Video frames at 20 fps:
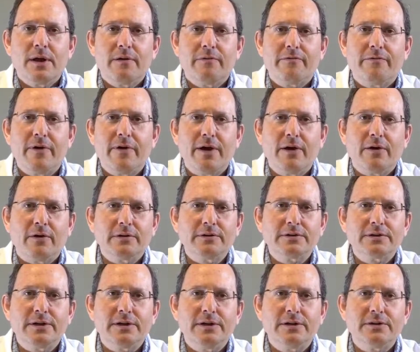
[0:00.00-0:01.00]

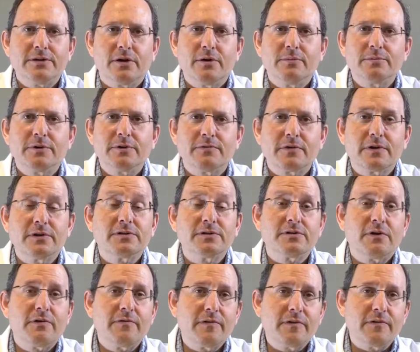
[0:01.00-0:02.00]
fails in terms of
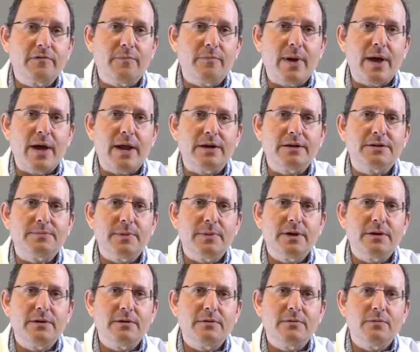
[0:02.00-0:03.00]
conservative
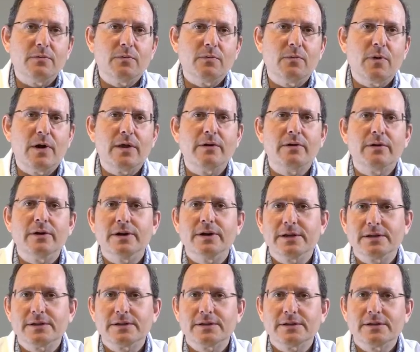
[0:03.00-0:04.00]
management, whether
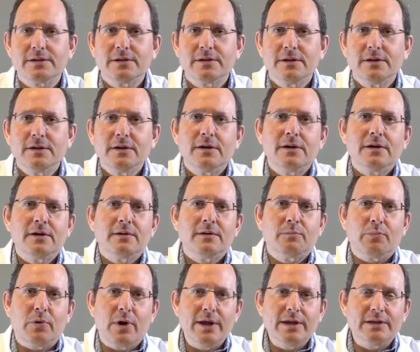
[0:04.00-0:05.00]
it's
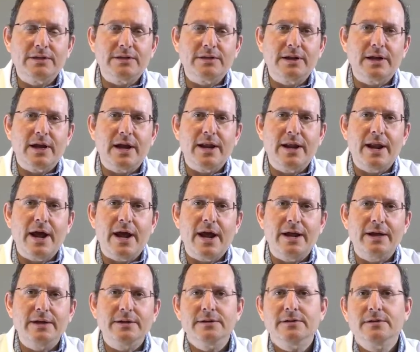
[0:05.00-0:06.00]
bracing at
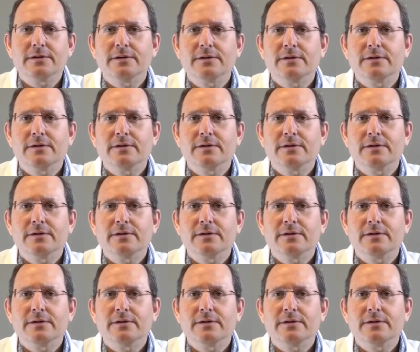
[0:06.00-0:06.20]
night,